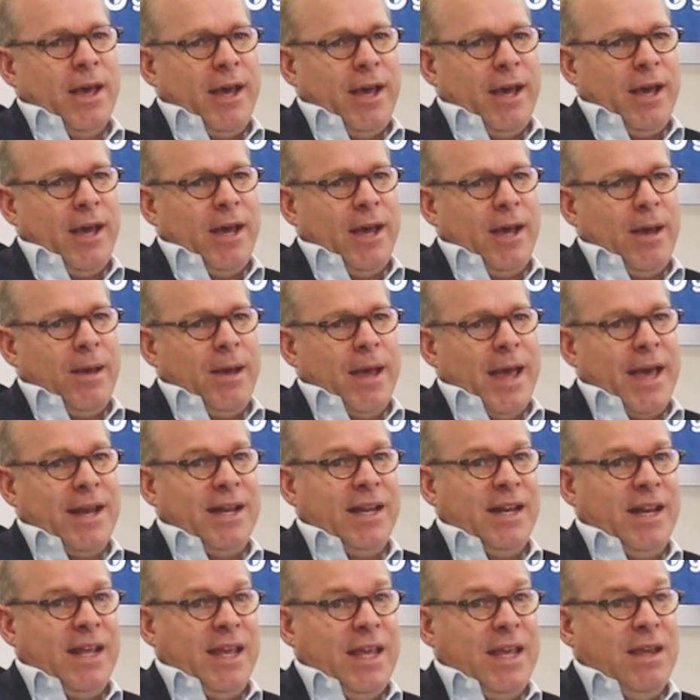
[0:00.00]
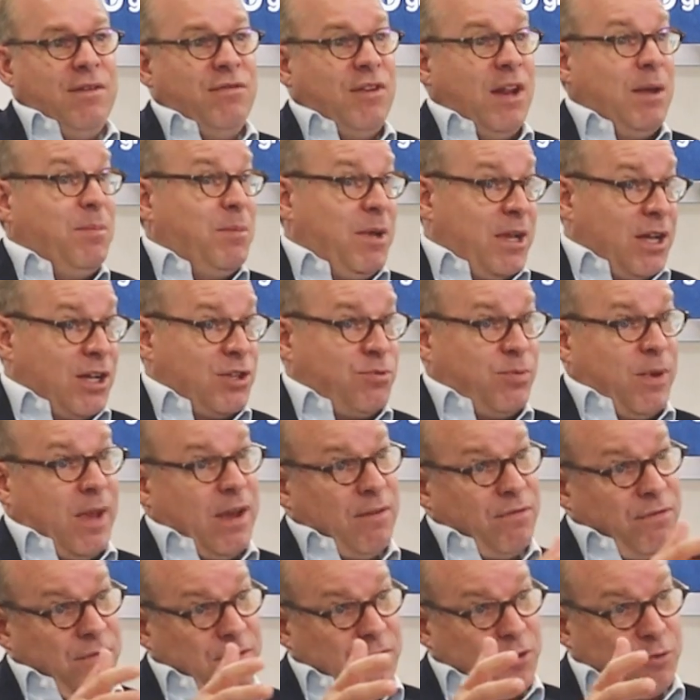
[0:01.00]
and in the evening, because we
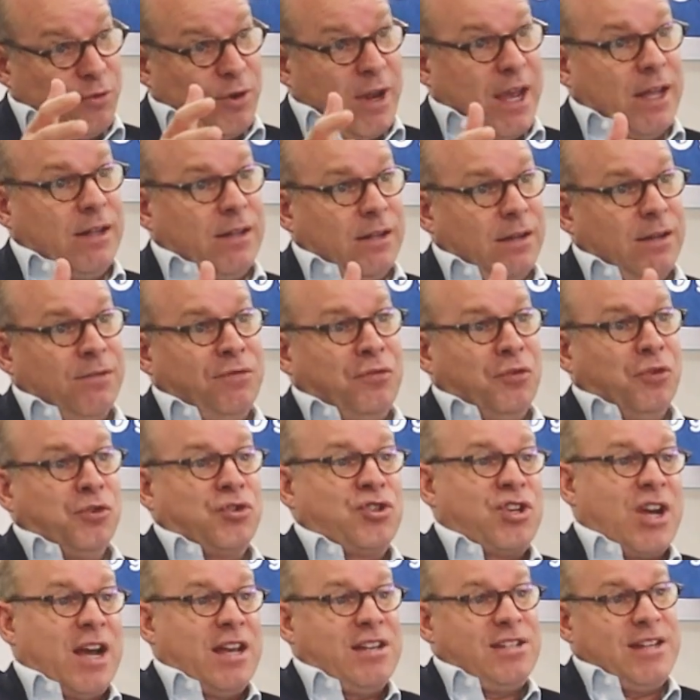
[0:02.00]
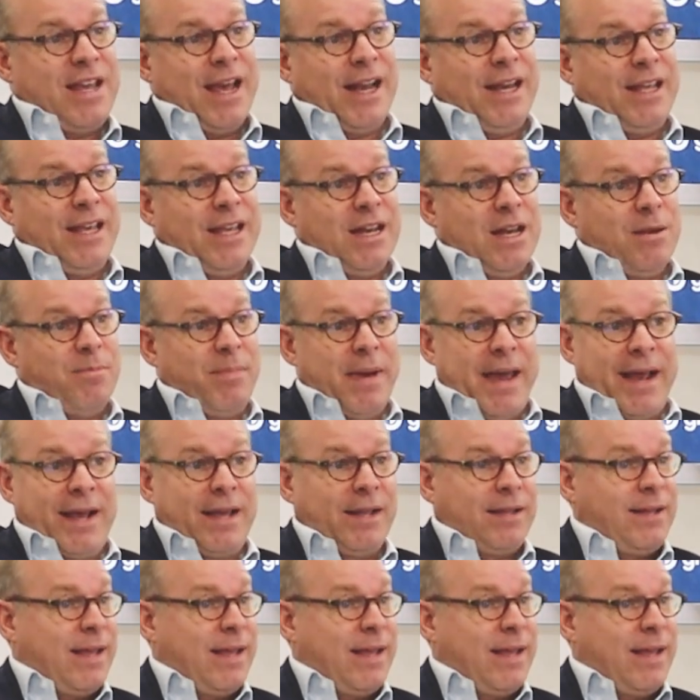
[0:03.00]
have created a full-size galley in the back.